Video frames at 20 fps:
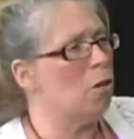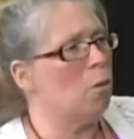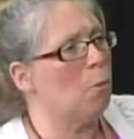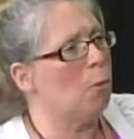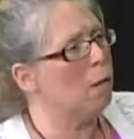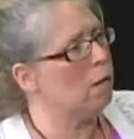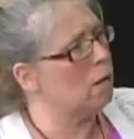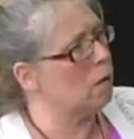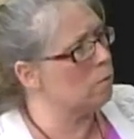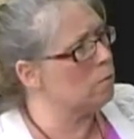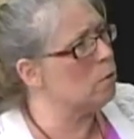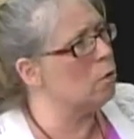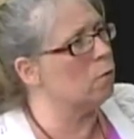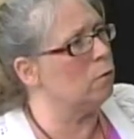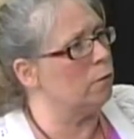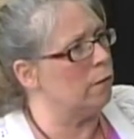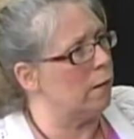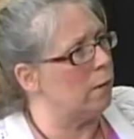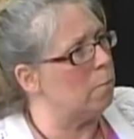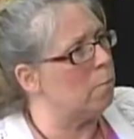comes of
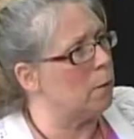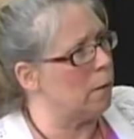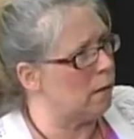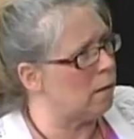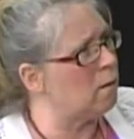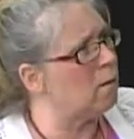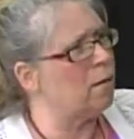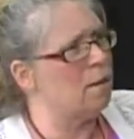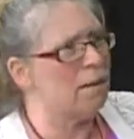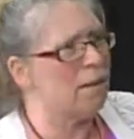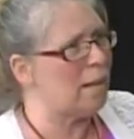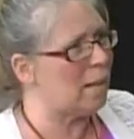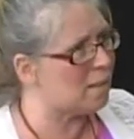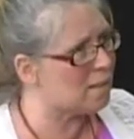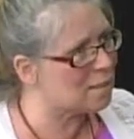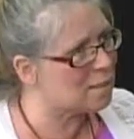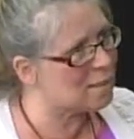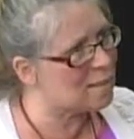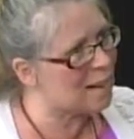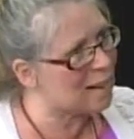it. But
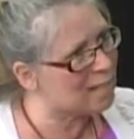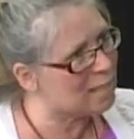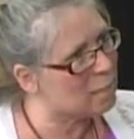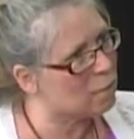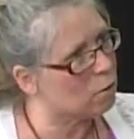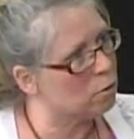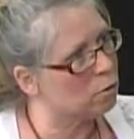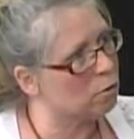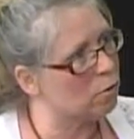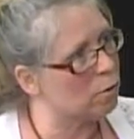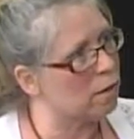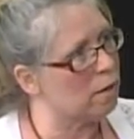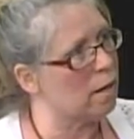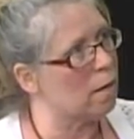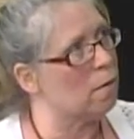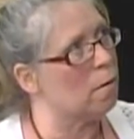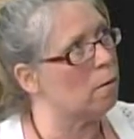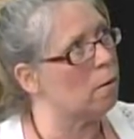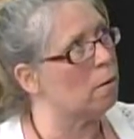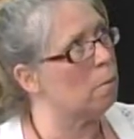it's the idea of
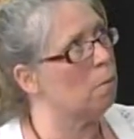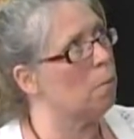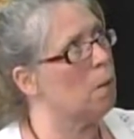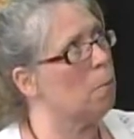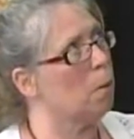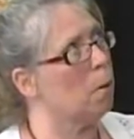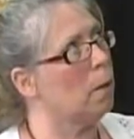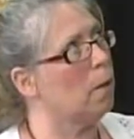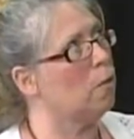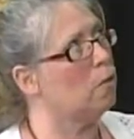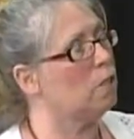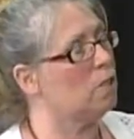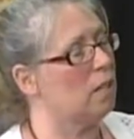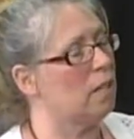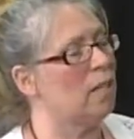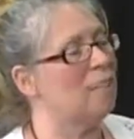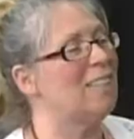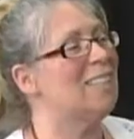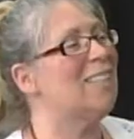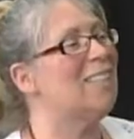people
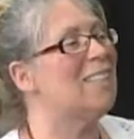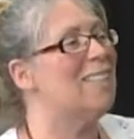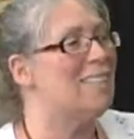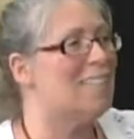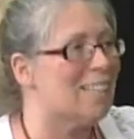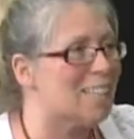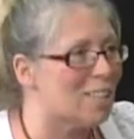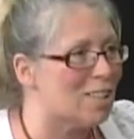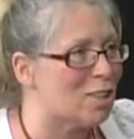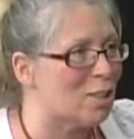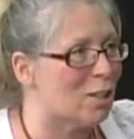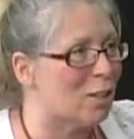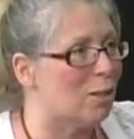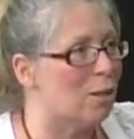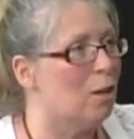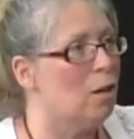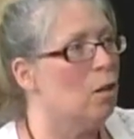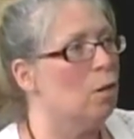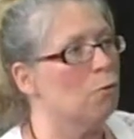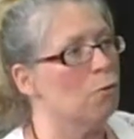understanding addiction
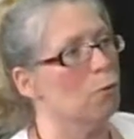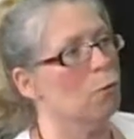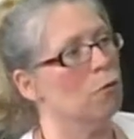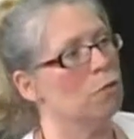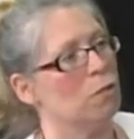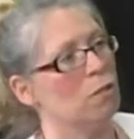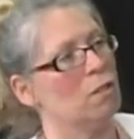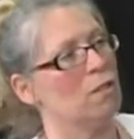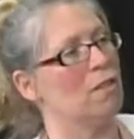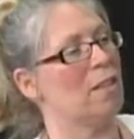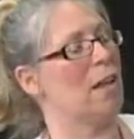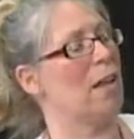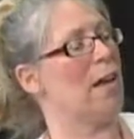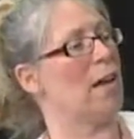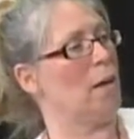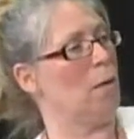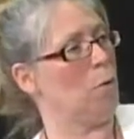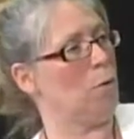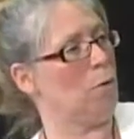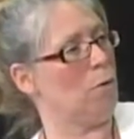versus the
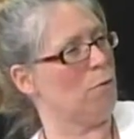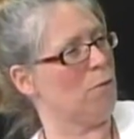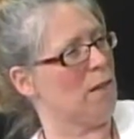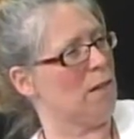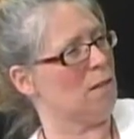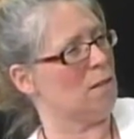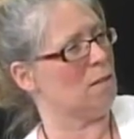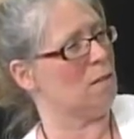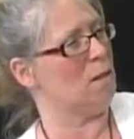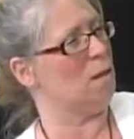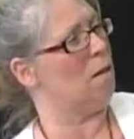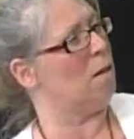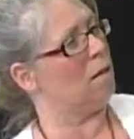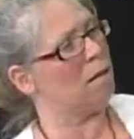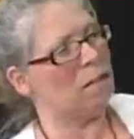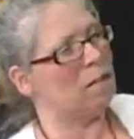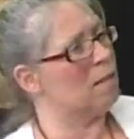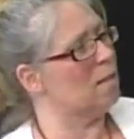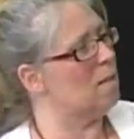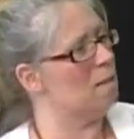health effects
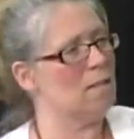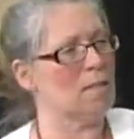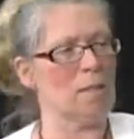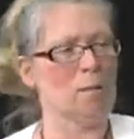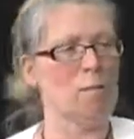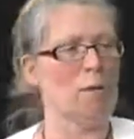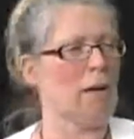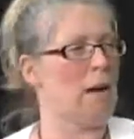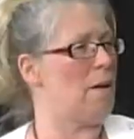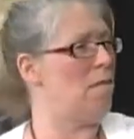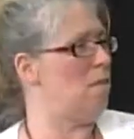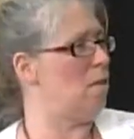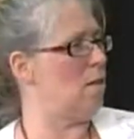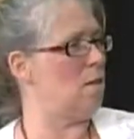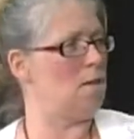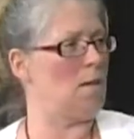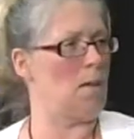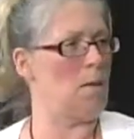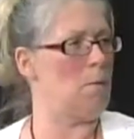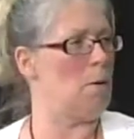that doesn't seem to have the
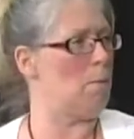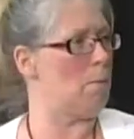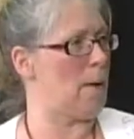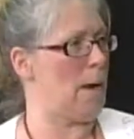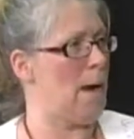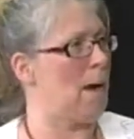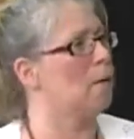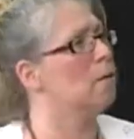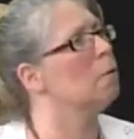same impact.